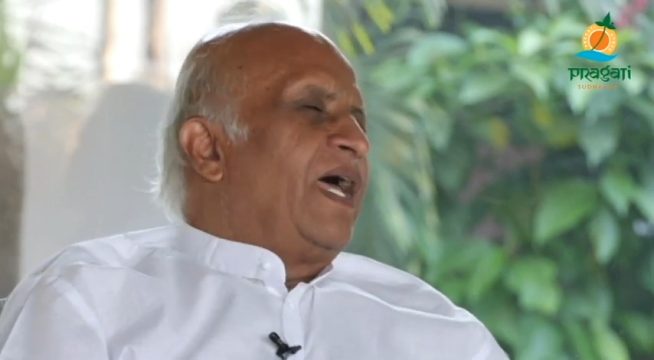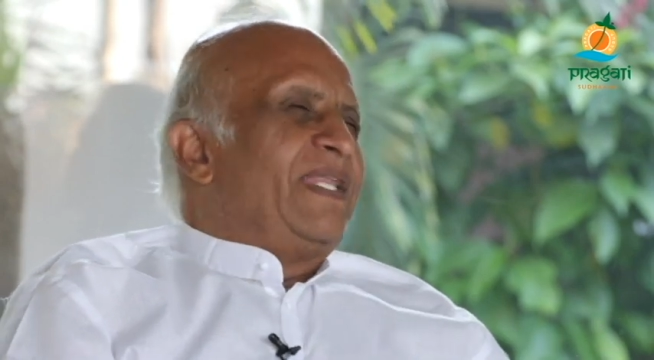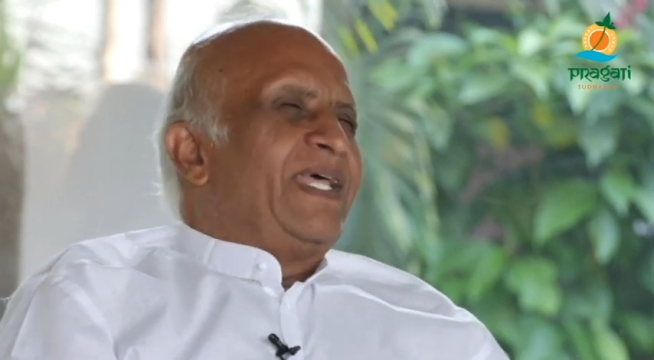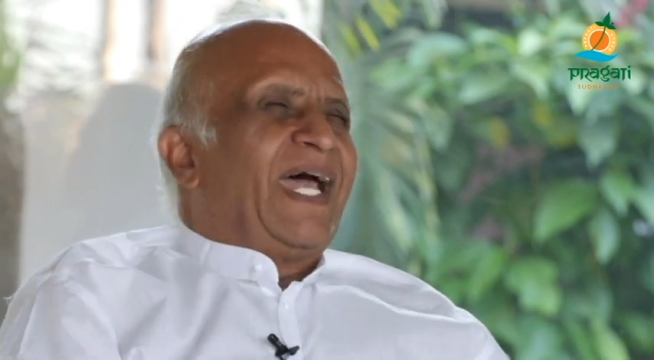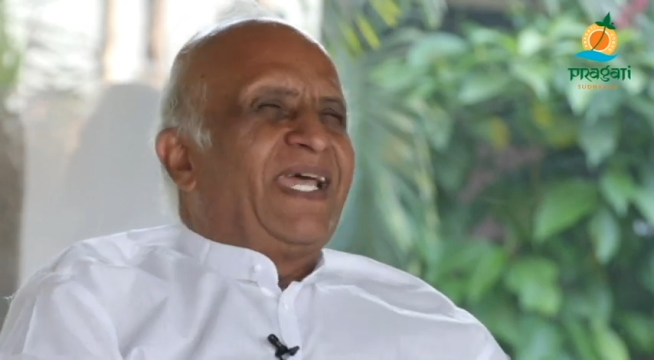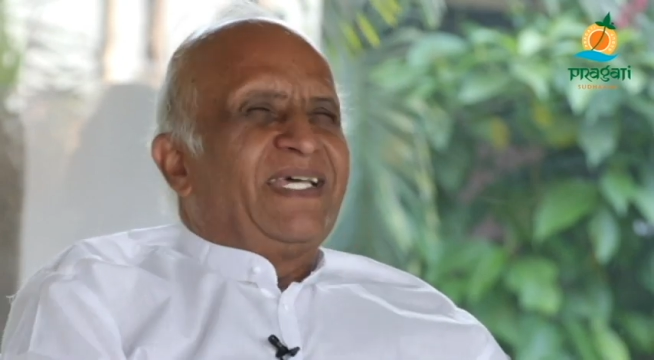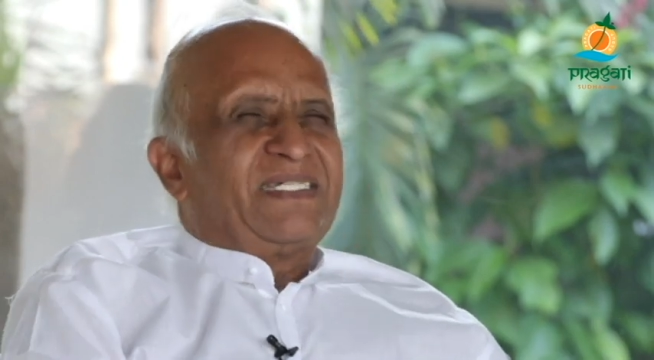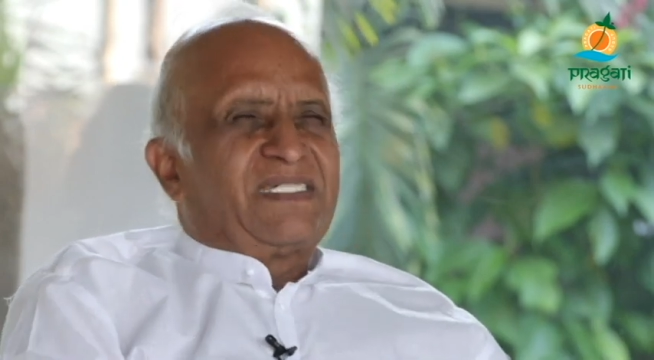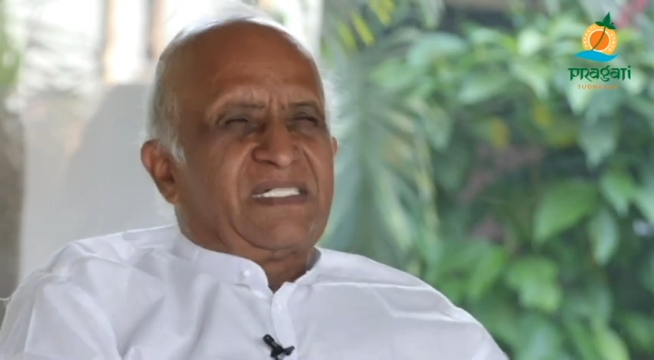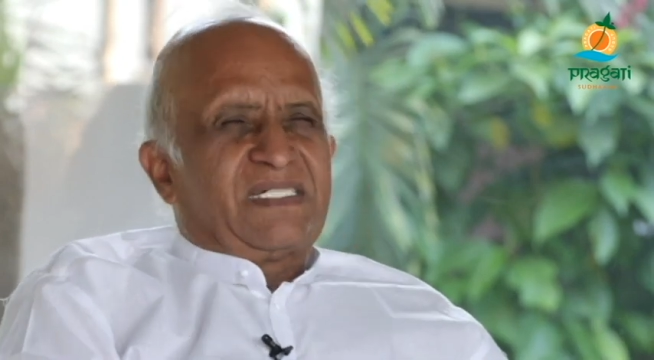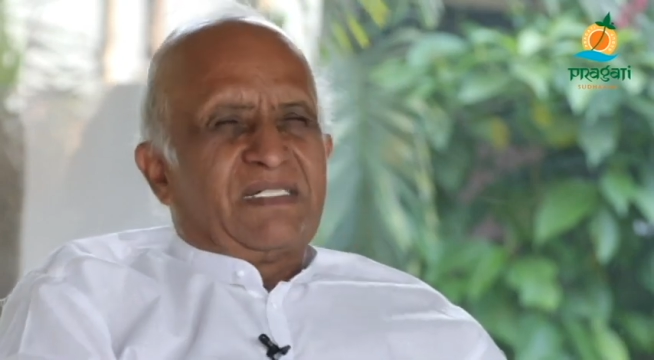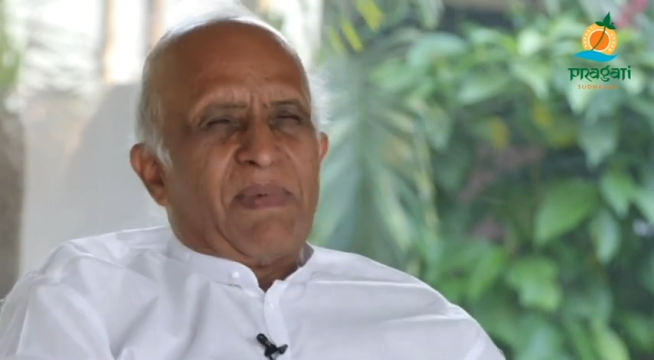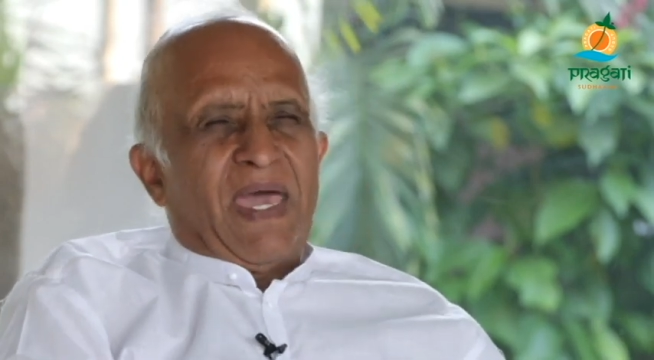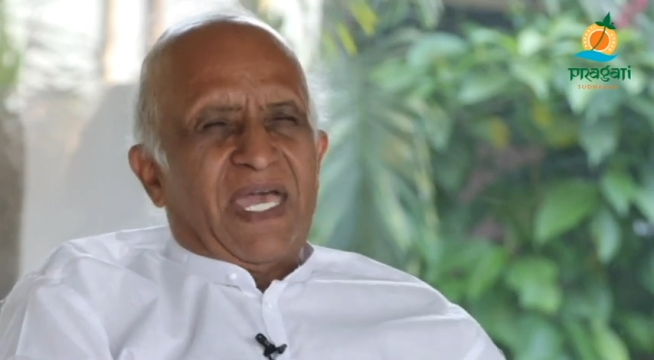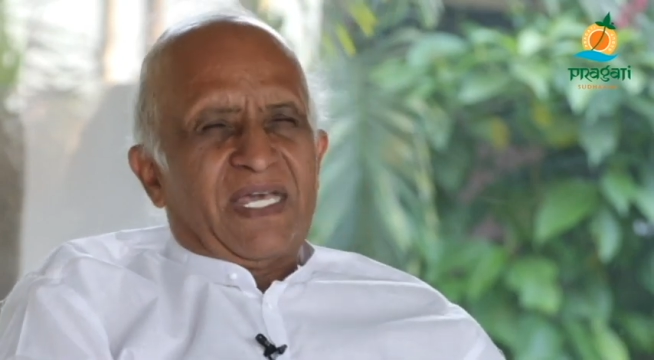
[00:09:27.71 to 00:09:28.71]
The
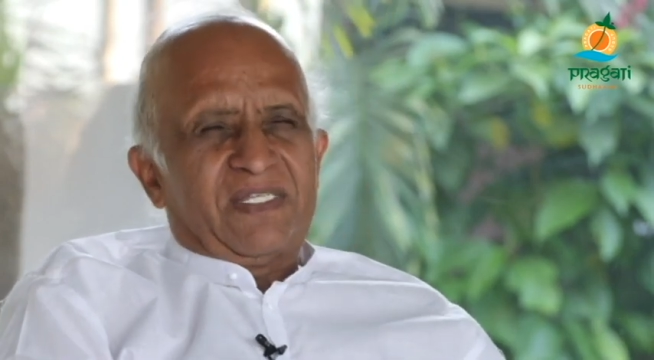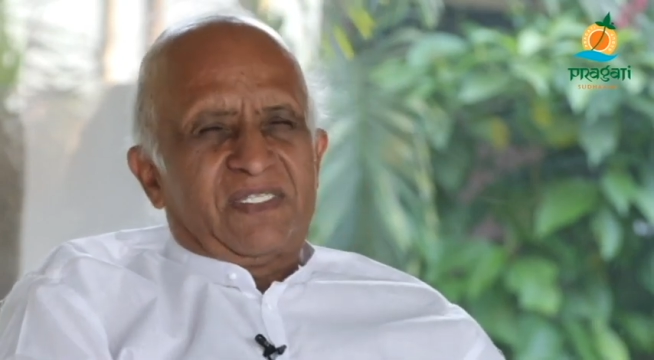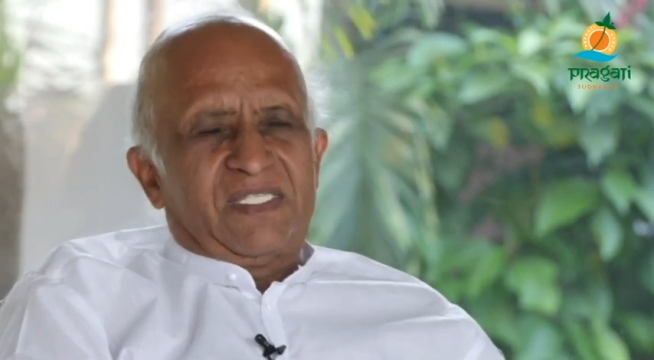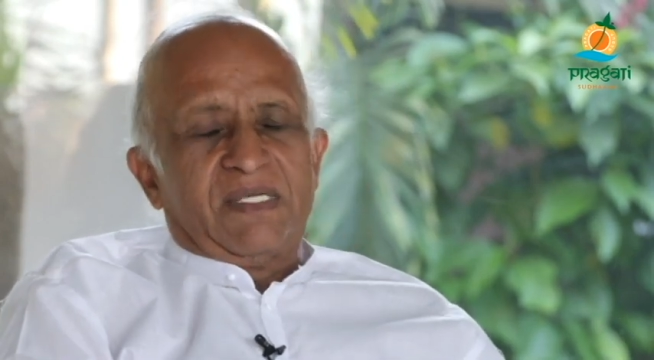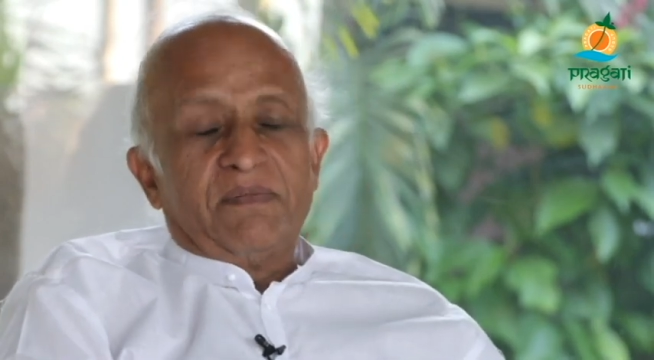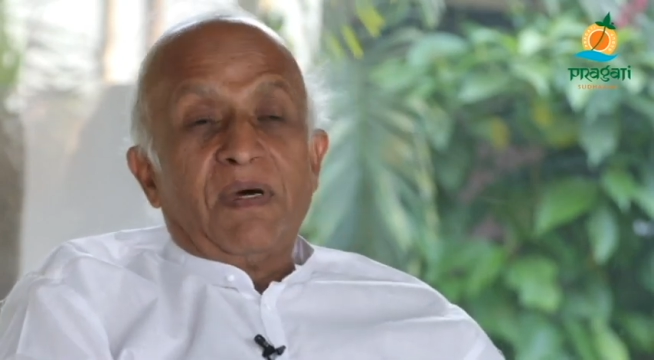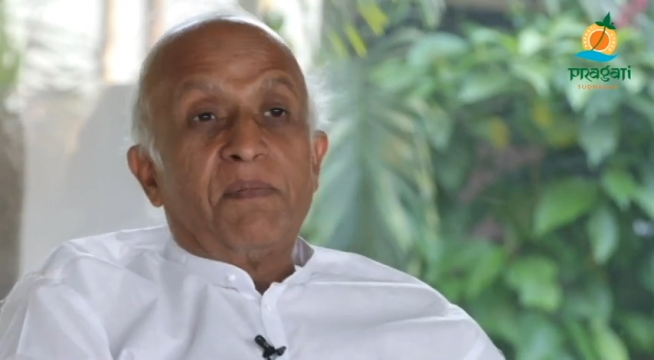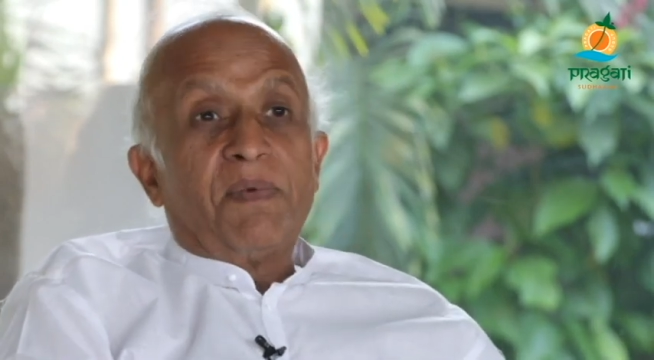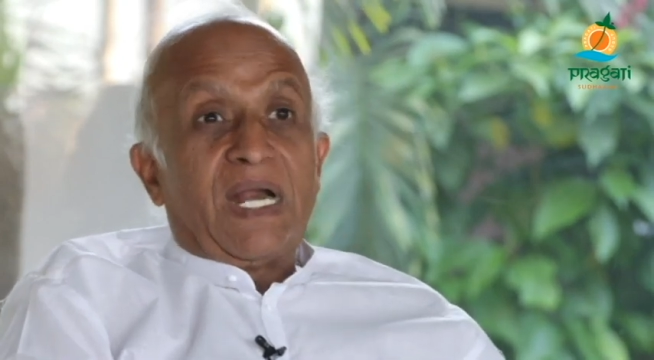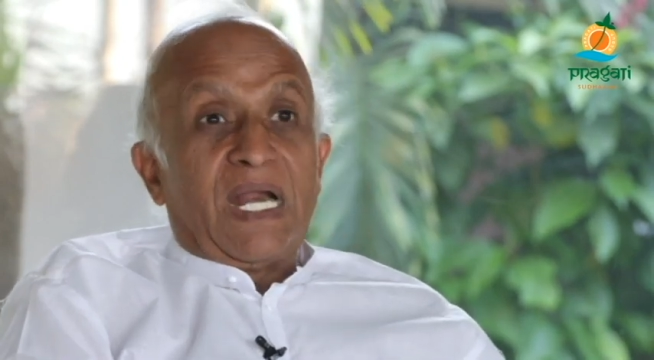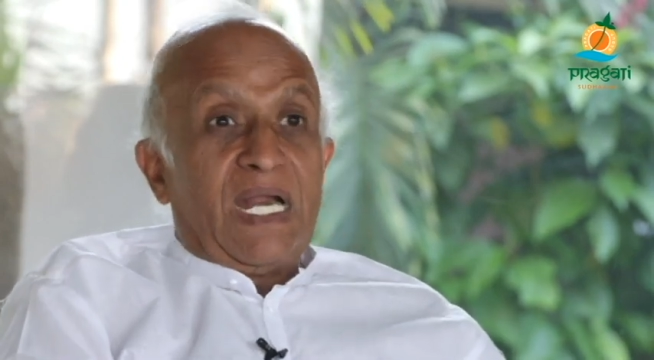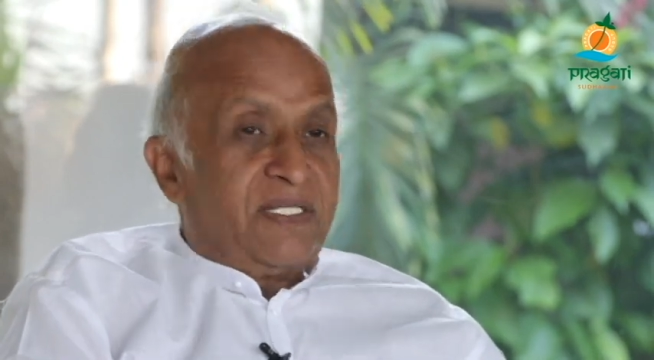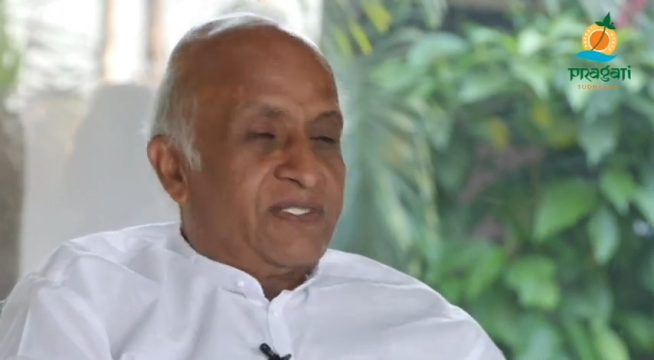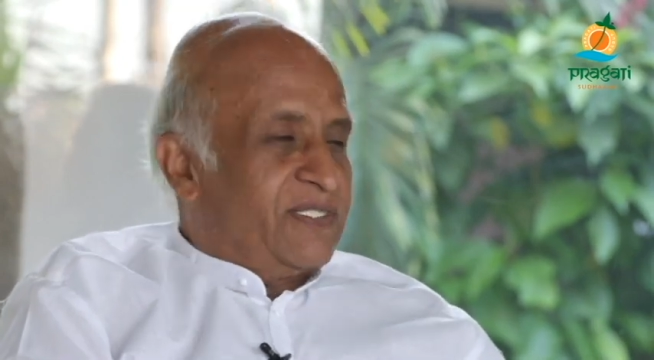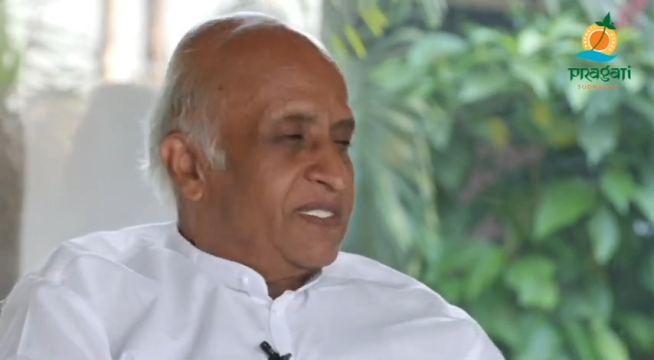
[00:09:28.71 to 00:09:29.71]
highest maximum
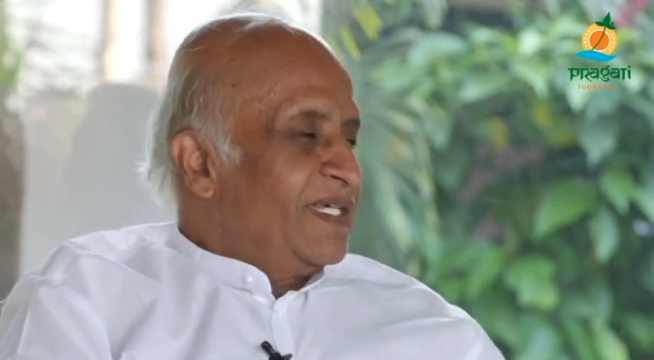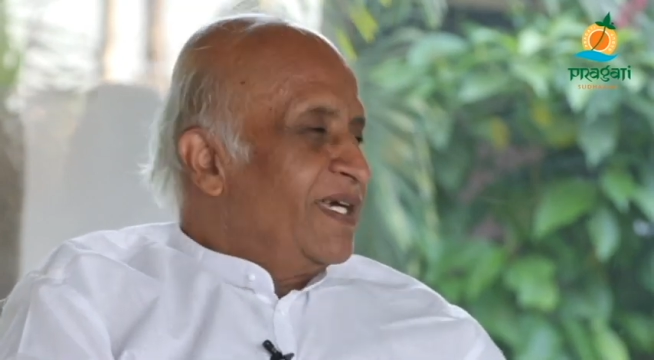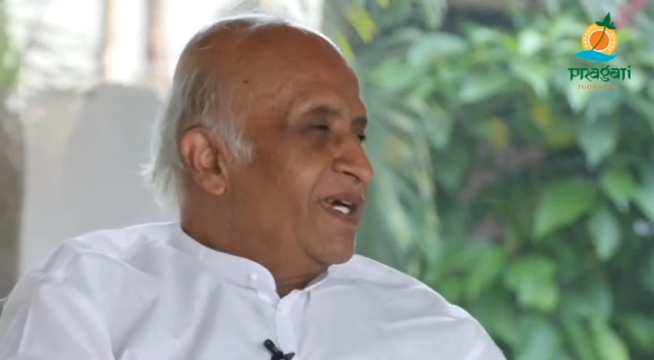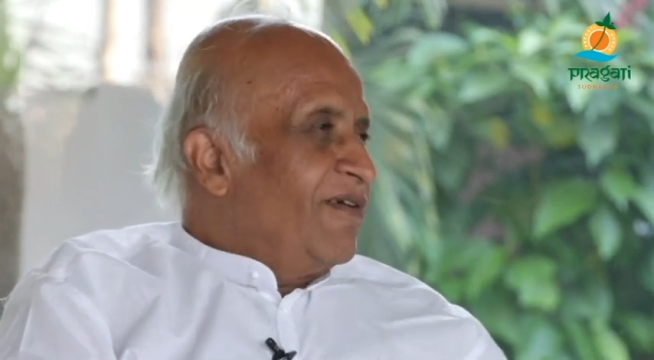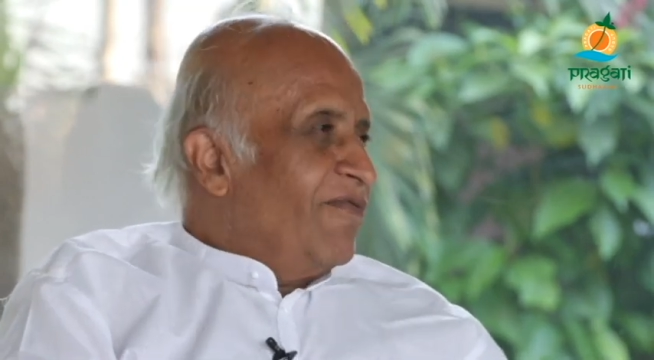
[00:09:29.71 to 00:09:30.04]
release